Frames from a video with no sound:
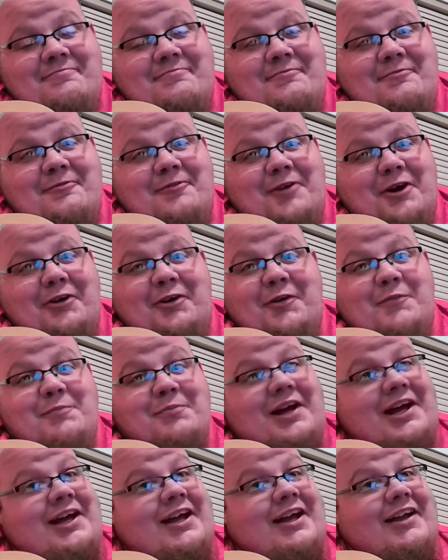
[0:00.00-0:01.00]
Welcome
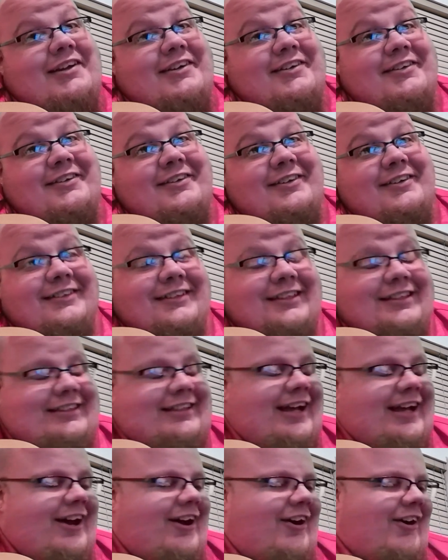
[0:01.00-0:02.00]
back.
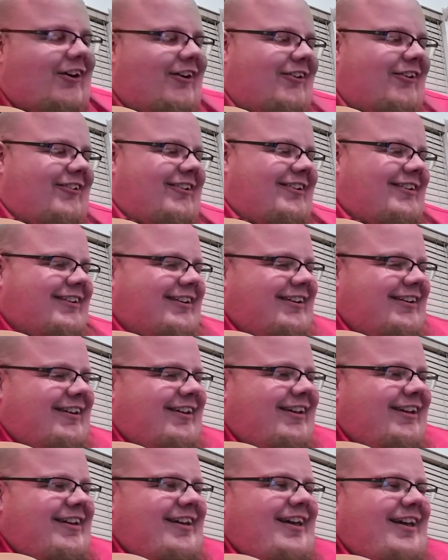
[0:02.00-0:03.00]
So,
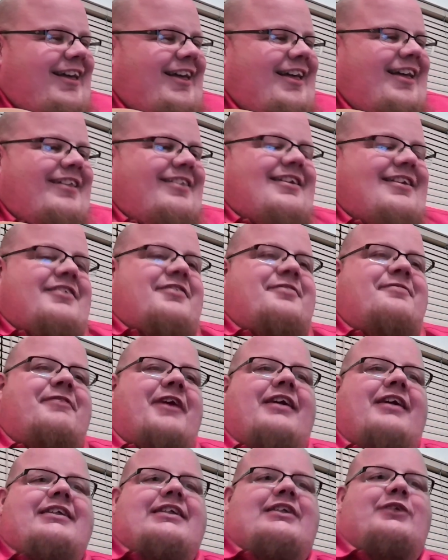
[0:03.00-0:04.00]
this
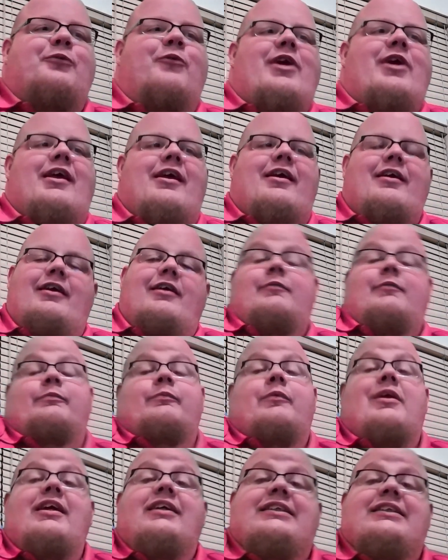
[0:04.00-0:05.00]
first week
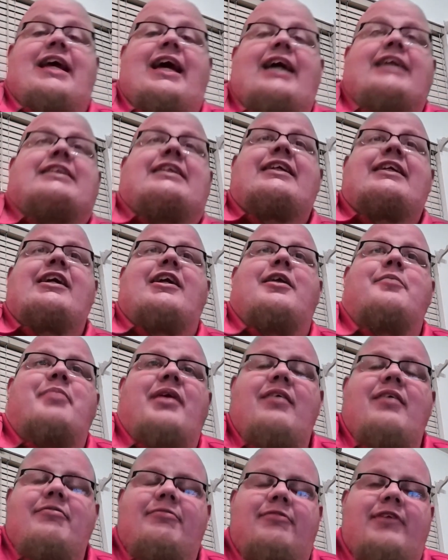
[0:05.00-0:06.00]
is actually going to be
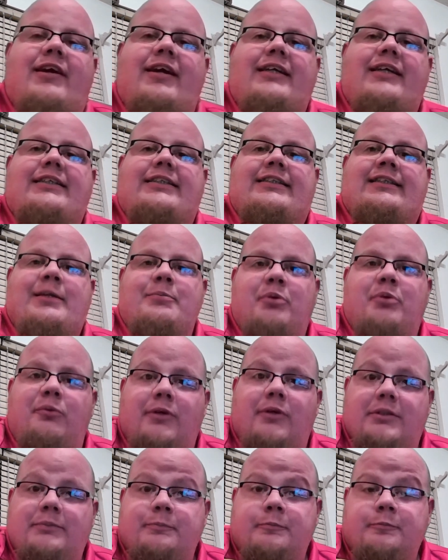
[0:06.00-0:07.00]
a very simple
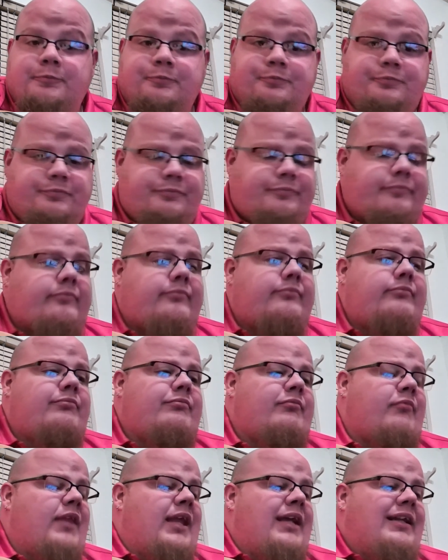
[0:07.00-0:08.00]
one.
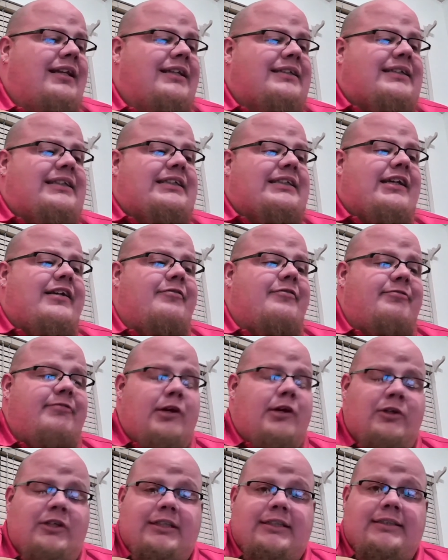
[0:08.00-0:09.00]
And this is going to
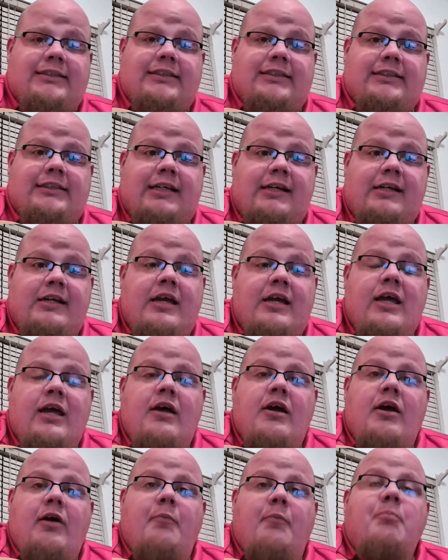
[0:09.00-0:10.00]
focus
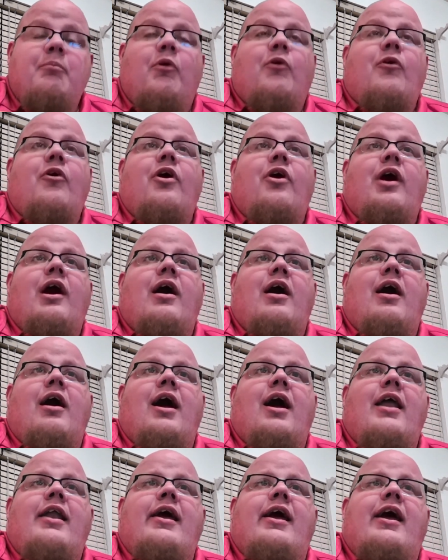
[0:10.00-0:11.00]
more
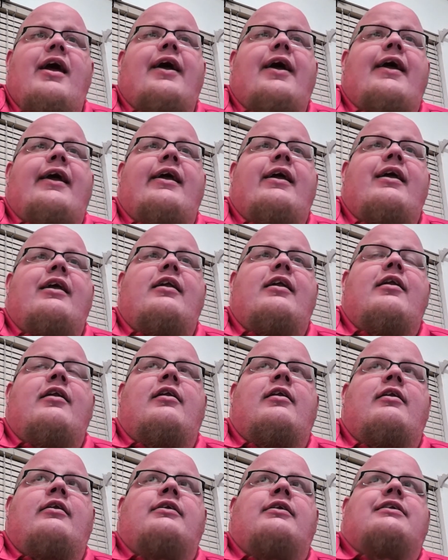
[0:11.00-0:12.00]
on a
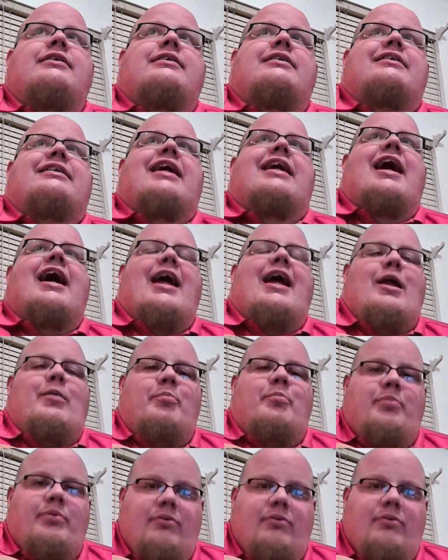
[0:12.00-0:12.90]
type